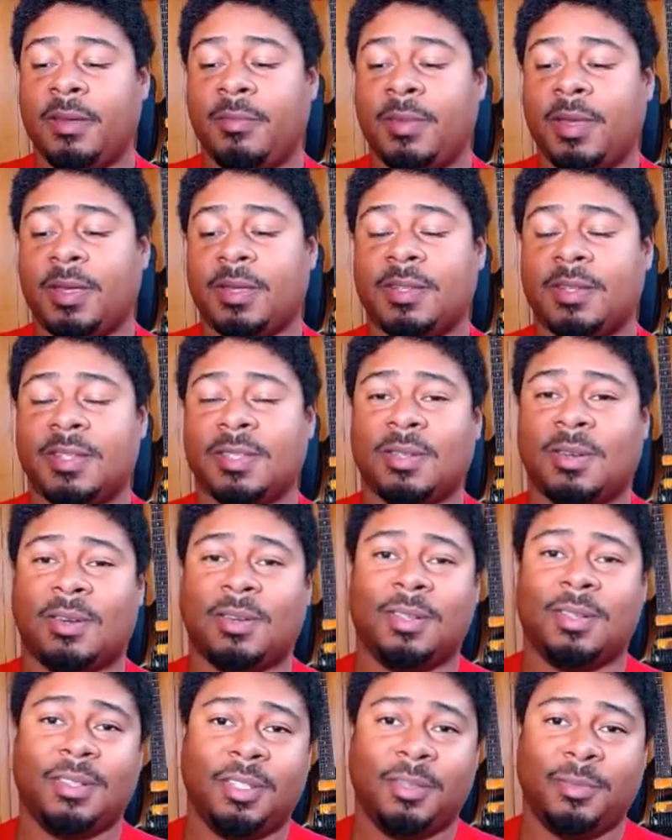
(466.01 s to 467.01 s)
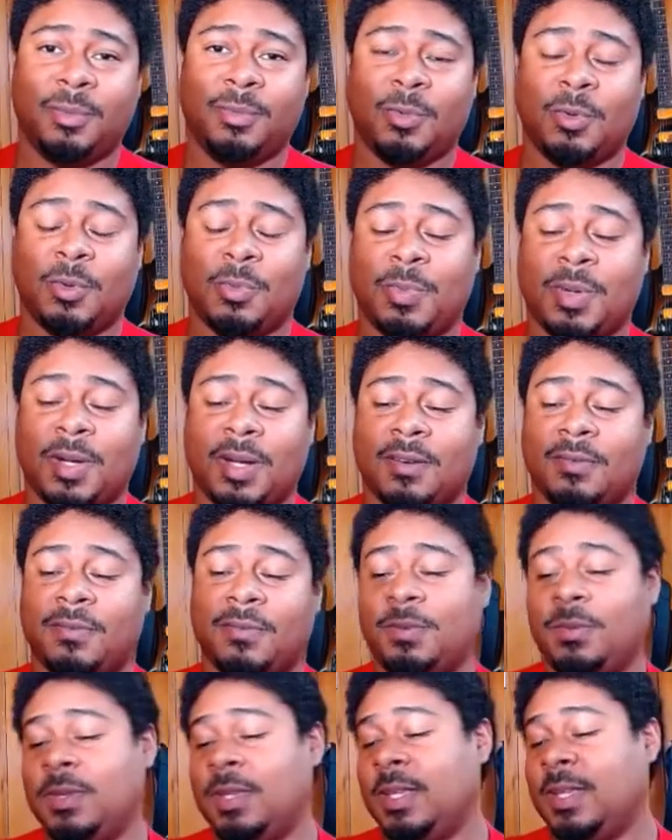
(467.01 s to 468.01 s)
making this card a little bit more
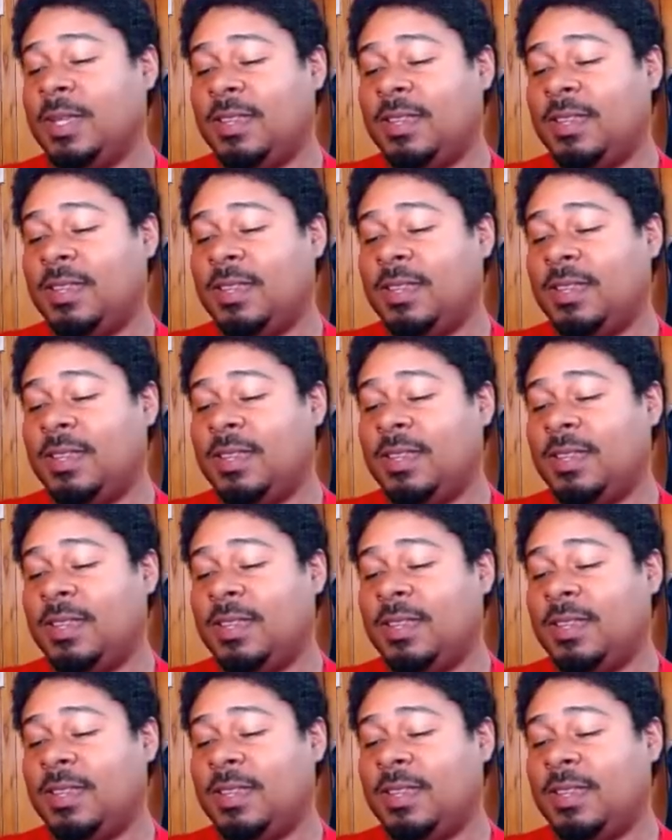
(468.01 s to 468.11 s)
powerful.